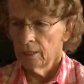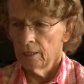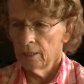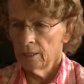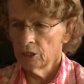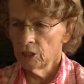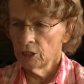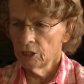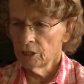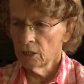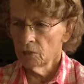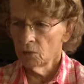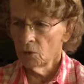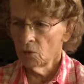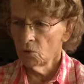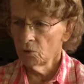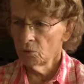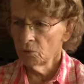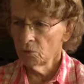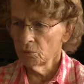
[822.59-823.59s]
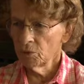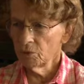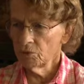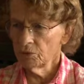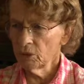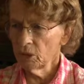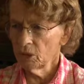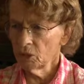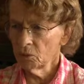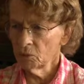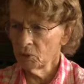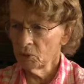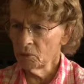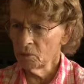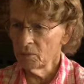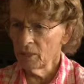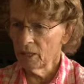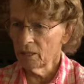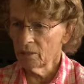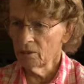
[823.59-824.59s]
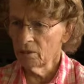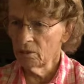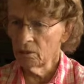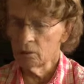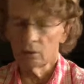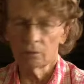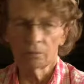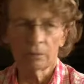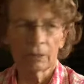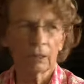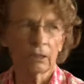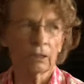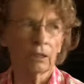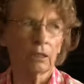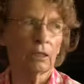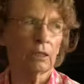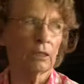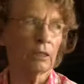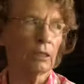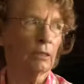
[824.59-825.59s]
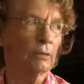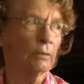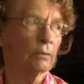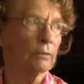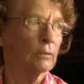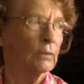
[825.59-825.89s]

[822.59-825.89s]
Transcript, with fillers: And she said, oh, we forgot to put it back on. Oh my golly.